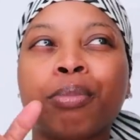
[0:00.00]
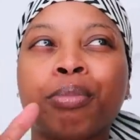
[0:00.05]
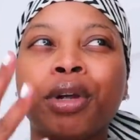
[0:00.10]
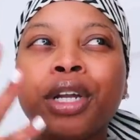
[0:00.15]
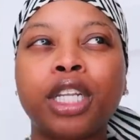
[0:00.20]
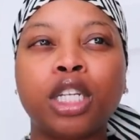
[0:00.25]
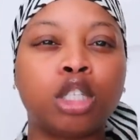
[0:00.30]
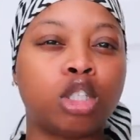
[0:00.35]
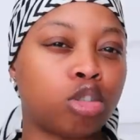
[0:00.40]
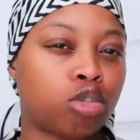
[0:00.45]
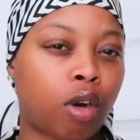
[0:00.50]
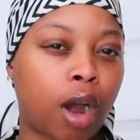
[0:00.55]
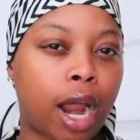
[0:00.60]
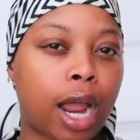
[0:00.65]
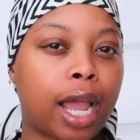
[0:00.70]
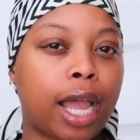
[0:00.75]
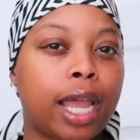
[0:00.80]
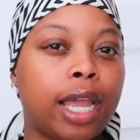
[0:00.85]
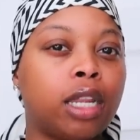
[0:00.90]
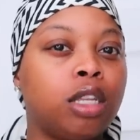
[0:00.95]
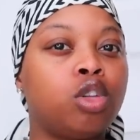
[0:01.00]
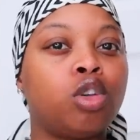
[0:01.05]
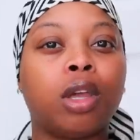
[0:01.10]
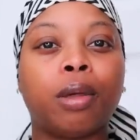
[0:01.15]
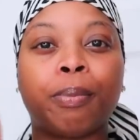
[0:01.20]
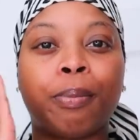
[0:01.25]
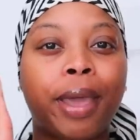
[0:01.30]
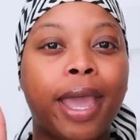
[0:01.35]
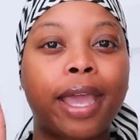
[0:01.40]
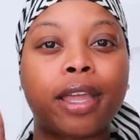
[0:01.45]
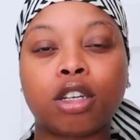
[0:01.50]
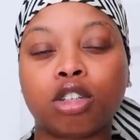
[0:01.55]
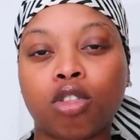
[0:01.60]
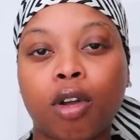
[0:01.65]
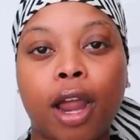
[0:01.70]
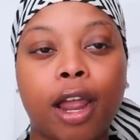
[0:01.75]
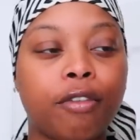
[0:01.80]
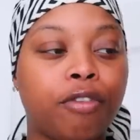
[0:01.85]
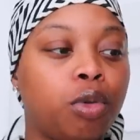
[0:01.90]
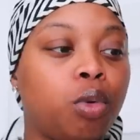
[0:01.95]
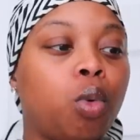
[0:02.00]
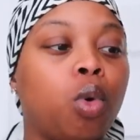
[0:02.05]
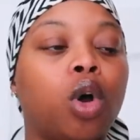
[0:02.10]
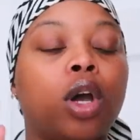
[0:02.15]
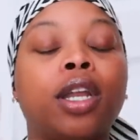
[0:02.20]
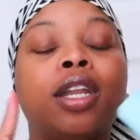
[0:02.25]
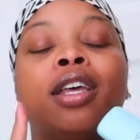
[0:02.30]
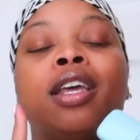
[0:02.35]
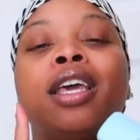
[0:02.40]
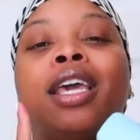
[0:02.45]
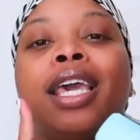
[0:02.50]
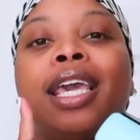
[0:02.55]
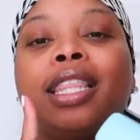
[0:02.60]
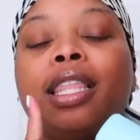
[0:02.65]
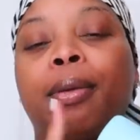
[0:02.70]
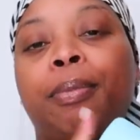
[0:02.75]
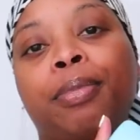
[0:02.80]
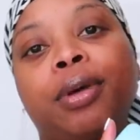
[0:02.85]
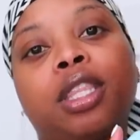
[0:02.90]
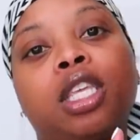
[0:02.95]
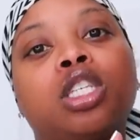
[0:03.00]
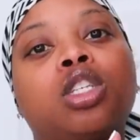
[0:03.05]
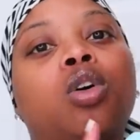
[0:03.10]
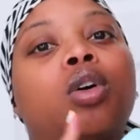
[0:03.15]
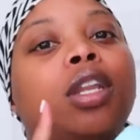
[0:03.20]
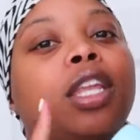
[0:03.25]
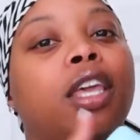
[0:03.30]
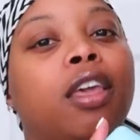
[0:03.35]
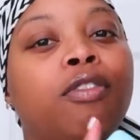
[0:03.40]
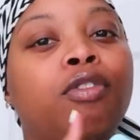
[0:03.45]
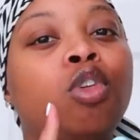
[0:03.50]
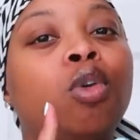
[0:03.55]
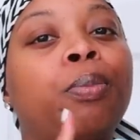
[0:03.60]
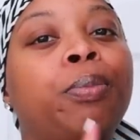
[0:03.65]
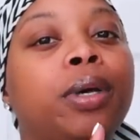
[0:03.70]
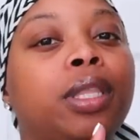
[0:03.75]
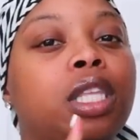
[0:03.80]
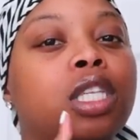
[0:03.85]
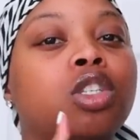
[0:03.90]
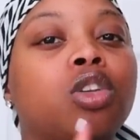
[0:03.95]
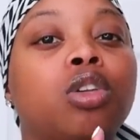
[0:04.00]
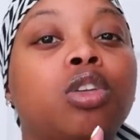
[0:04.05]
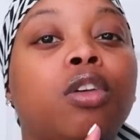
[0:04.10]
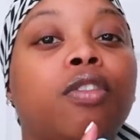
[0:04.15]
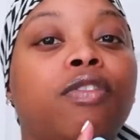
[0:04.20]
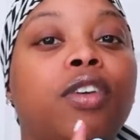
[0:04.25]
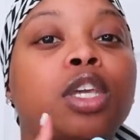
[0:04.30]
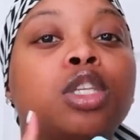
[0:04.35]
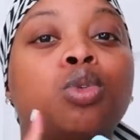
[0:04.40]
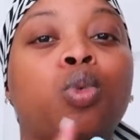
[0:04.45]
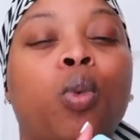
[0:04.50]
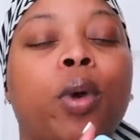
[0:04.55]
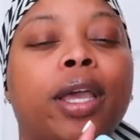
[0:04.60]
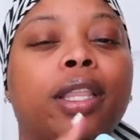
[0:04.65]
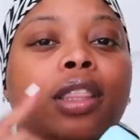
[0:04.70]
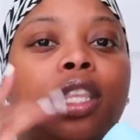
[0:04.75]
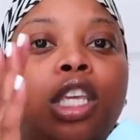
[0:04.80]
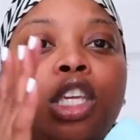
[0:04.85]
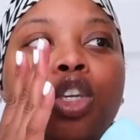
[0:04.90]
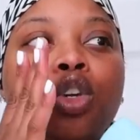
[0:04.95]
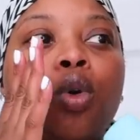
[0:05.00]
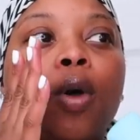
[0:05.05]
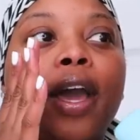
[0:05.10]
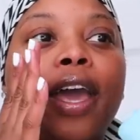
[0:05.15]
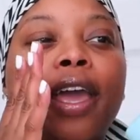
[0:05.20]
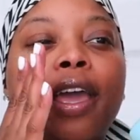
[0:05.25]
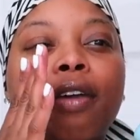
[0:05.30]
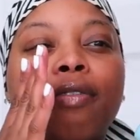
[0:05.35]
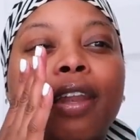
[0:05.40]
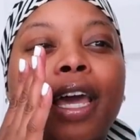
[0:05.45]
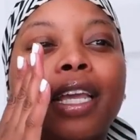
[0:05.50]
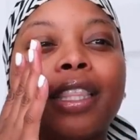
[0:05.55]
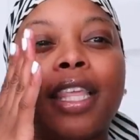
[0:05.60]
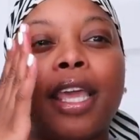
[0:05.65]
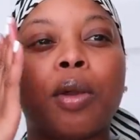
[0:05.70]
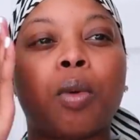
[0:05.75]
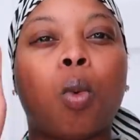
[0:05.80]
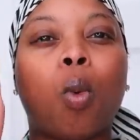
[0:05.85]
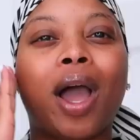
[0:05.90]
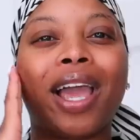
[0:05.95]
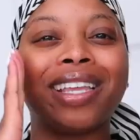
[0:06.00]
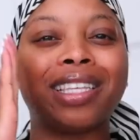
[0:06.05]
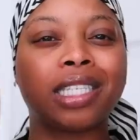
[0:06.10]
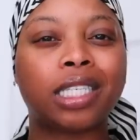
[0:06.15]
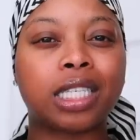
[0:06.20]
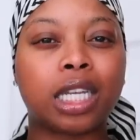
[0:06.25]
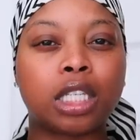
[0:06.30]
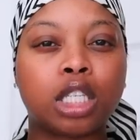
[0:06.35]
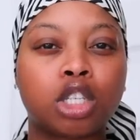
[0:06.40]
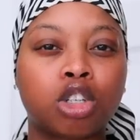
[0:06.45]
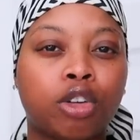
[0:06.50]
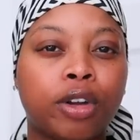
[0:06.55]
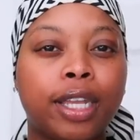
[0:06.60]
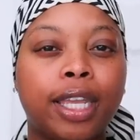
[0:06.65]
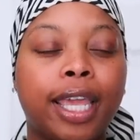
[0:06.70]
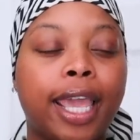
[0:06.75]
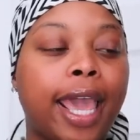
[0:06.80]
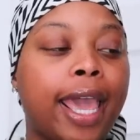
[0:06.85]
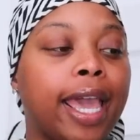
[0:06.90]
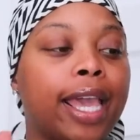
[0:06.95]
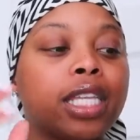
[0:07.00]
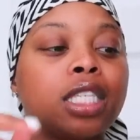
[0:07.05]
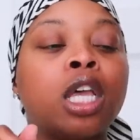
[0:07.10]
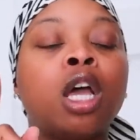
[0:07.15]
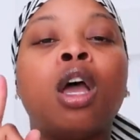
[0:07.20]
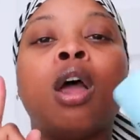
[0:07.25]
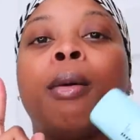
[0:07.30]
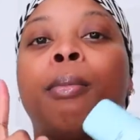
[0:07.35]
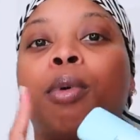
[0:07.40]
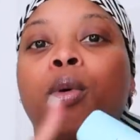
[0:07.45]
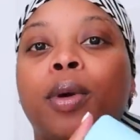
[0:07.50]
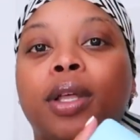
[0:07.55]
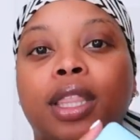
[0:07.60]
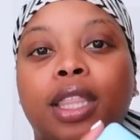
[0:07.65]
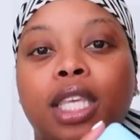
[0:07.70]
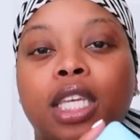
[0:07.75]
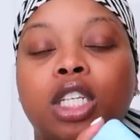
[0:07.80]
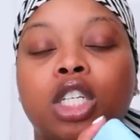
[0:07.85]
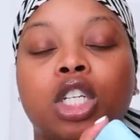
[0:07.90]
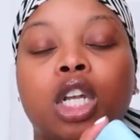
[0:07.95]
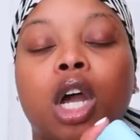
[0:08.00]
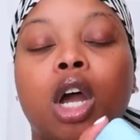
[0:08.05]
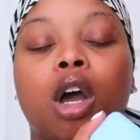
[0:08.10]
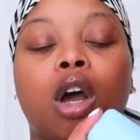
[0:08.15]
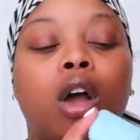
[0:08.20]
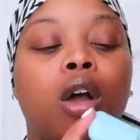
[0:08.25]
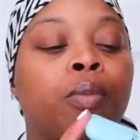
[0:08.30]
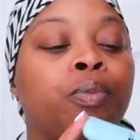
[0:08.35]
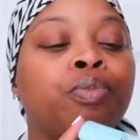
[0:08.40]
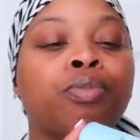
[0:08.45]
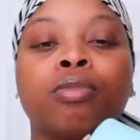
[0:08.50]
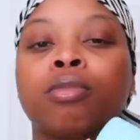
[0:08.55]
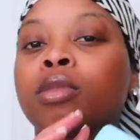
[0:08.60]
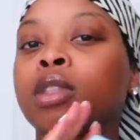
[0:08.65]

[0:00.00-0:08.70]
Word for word: pretty dry you can pat dry if you want and then put this on if you put this on your face wet then you'll have like that white sunscreen cast but with this y'all